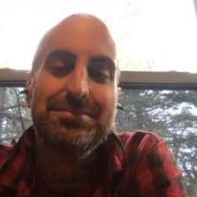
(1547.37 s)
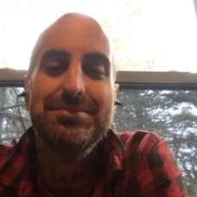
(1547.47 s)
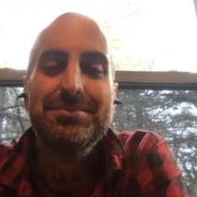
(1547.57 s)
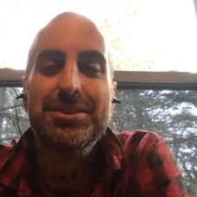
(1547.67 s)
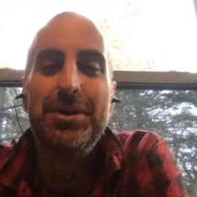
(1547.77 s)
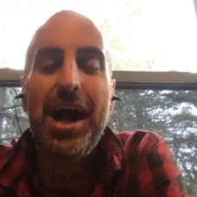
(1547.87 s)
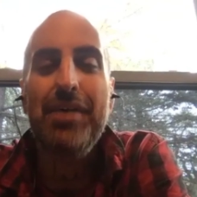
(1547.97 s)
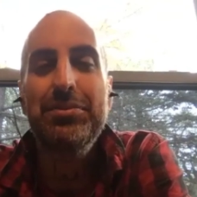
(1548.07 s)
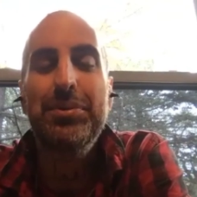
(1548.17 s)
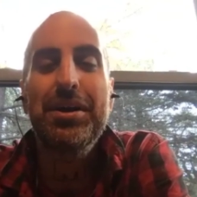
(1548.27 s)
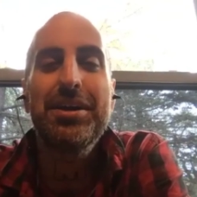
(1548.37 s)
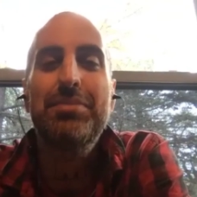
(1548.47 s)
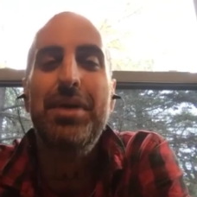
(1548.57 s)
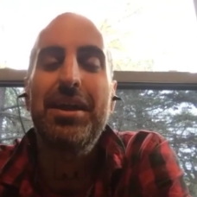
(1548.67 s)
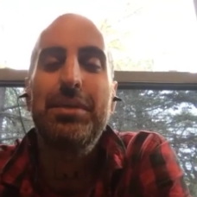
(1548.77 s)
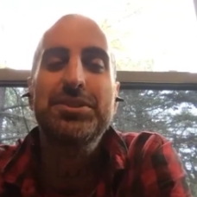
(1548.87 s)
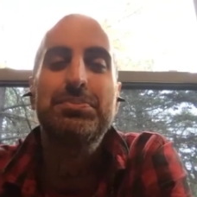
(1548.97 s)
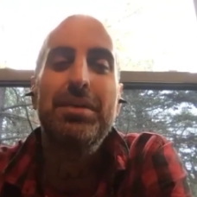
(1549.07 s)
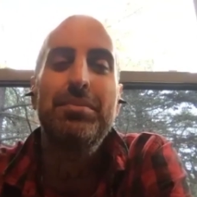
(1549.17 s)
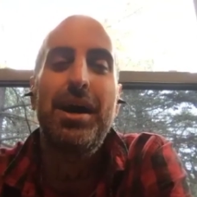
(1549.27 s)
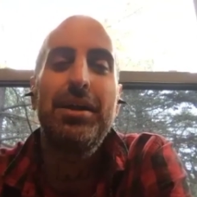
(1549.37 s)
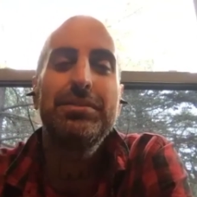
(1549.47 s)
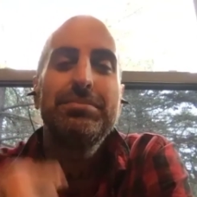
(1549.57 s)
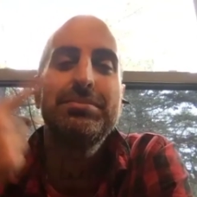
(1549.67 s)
So hi, everybody. My name is Ben Mollin.